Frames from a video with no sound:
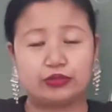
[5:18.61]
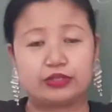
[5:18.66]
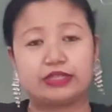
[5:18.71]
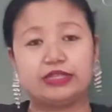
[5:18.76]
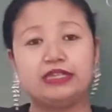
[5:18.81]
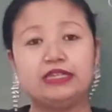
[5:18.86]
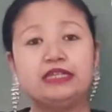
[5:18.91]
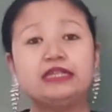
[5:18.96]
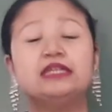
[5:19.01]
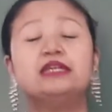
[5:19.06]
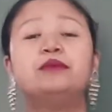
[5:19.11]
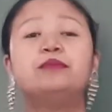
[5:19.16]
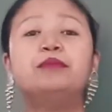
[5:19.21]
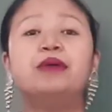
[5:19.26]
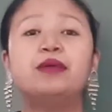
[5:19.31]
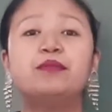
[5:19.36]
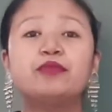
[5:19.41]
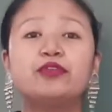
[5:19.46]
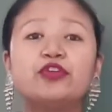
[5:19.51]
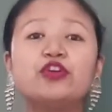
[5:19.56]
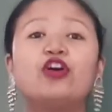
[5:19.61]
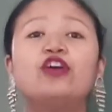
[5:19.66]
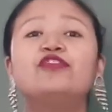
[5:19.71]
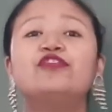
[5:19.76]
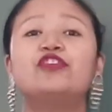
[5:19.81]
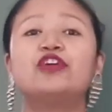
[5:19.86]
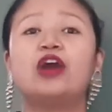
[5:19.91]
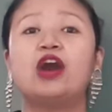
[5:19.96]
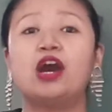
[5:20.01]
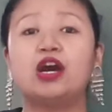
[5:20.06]
Okay, memory of
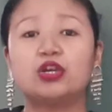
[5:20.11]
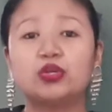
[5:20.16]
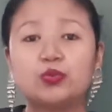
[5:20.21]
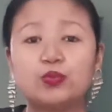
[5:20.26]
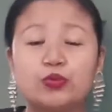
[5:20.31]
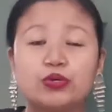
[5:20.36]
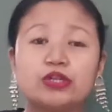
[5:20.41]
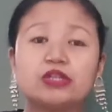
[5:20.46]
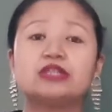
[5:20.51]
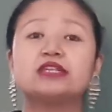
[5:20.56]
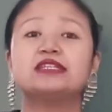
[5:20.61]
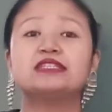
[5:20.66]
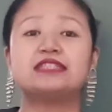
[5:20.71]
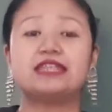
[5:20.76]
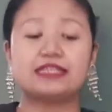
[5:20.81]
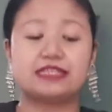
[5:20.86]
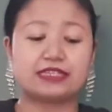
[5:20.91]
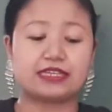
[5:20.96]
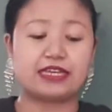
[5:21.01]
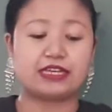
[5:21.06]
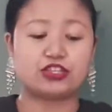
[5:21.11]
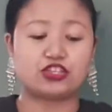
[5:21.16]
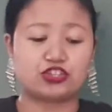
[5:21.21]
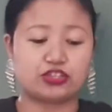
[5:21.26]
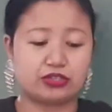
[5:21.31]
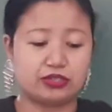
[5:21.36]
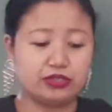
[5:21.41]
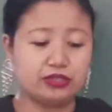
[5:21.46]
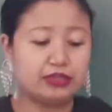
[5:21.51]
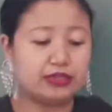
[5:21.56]
her hard work,
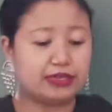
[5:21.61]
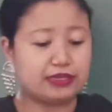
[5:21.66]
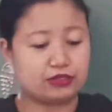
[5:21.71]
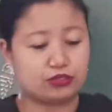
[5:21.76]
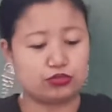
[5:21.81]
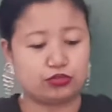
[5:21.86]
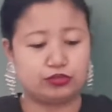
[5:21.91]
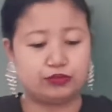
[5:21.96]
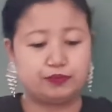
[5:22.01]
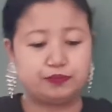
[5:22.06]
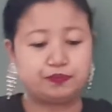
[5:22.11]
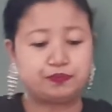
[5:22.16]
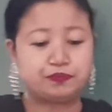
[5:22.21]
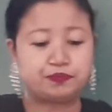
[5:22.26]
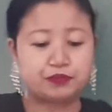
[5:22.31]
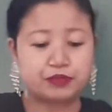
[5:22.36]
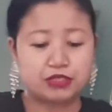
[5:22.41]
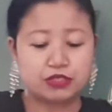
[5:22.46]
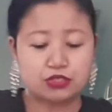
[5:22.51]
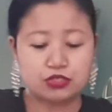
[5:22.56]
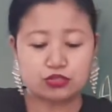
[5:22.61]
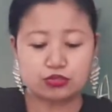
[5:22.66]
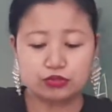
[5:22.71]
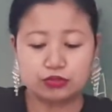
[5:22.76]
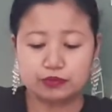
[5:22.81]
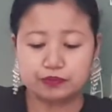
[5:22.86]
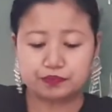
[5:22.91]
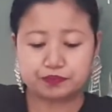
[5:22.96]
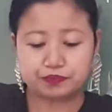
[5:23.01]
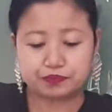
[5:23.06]
dedication, and all.
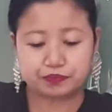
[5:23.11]
So